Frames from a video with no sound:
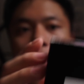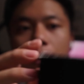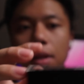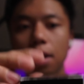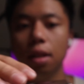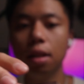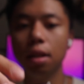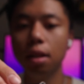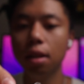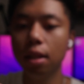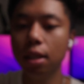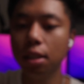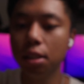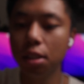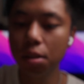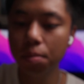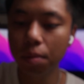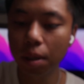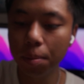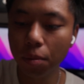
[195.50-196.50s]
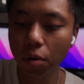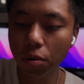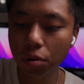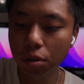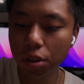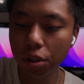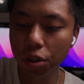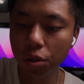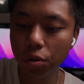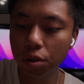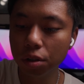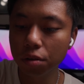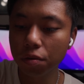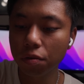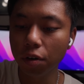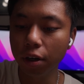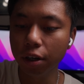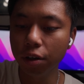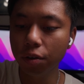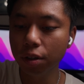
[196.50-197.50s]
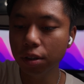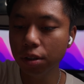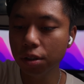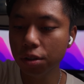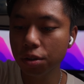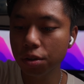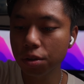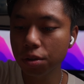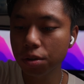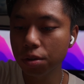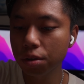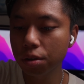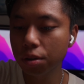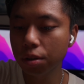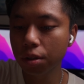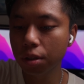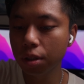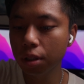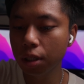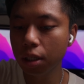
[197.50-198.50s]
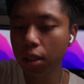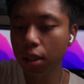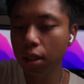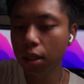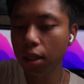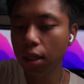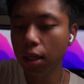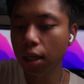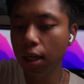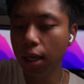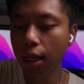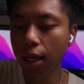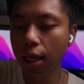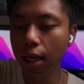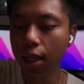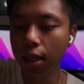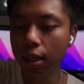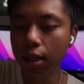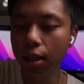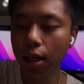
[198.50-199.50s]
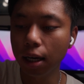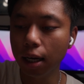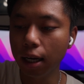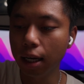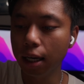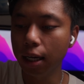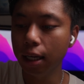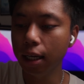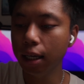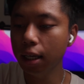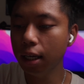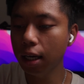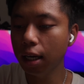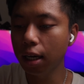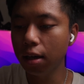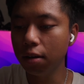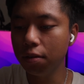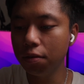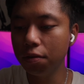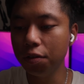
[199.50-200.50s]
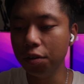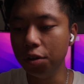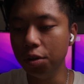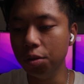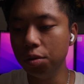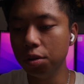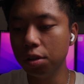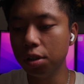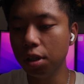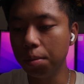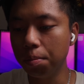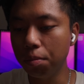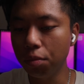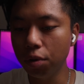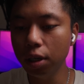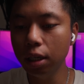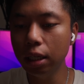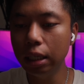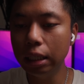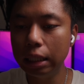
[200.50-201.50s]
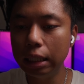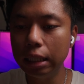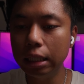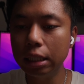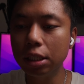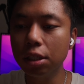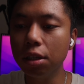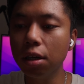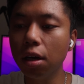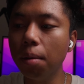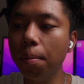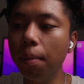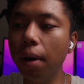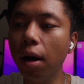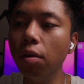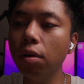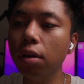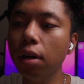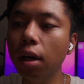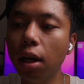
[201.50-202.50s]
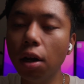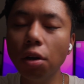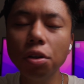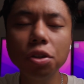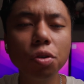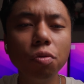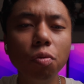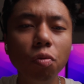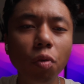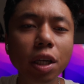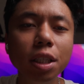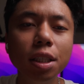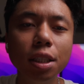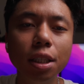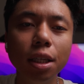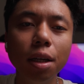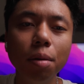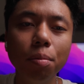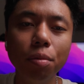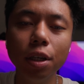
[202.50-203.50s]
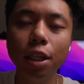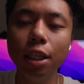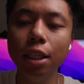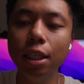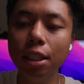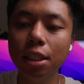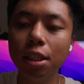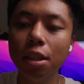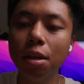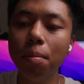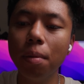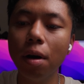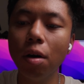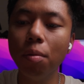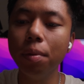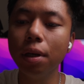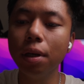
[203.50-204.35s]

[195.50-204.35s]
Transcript: But this is my most used fragrance, and I have used a pretty decent amount. I also wasted a pretty decent amount